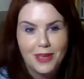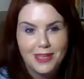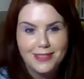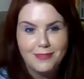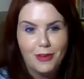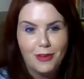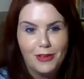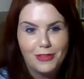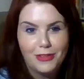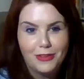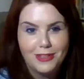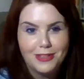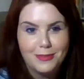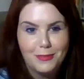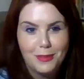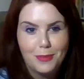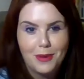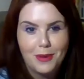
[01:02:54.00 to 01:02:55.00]
of the way his father
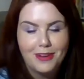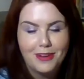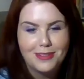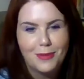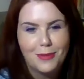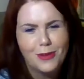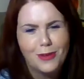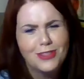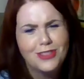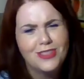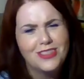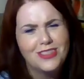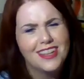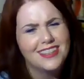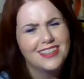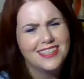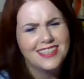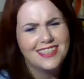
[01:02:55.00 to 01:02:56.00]
had prepared him. Also
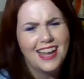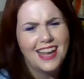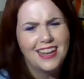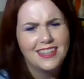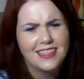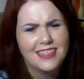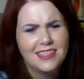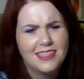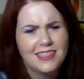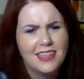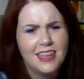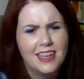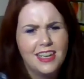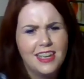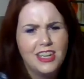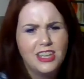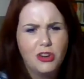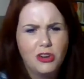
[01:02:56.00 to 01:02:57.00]
that Stannis,
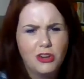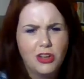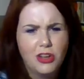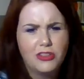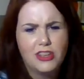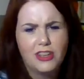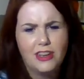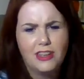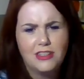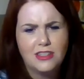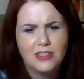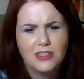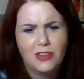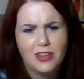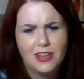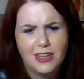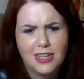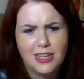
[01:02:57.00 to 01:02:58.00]
you're not the kind of
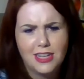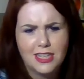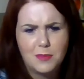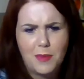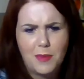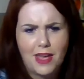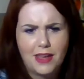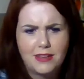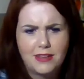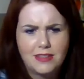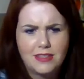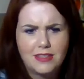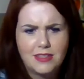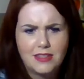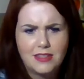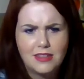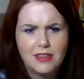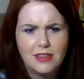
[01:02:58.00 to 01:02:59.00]
son I'd
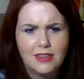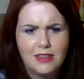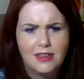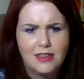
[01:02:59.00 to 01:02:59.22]
expect